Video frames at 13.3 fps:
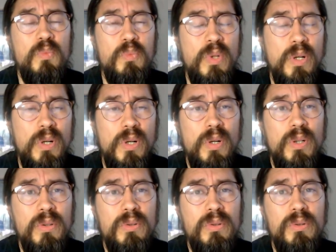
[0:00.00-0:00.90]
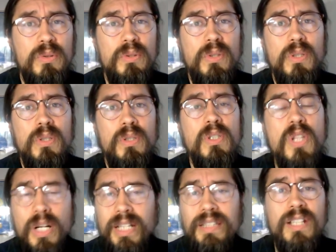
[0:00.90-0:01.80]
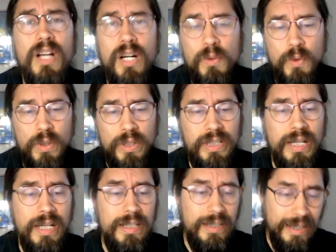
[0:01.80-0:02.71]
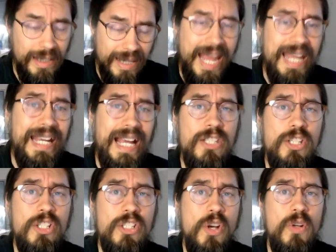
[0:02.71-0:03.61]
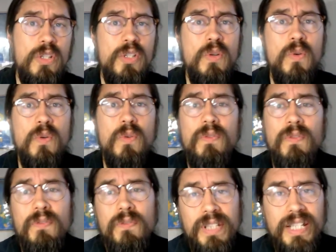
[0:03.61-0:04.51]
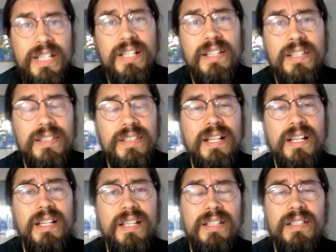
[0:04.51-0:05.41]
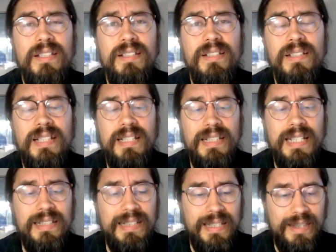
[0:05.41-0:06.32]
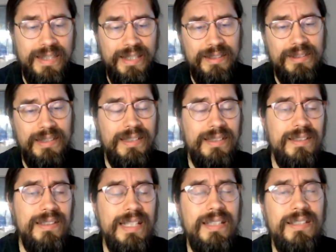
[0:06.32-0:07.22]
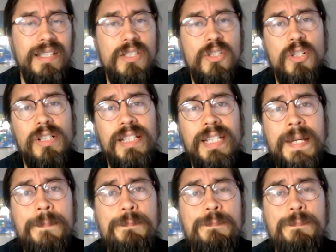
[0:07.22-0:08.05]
uh, look at the artwork like I just showed you via uh, like like this like like digitally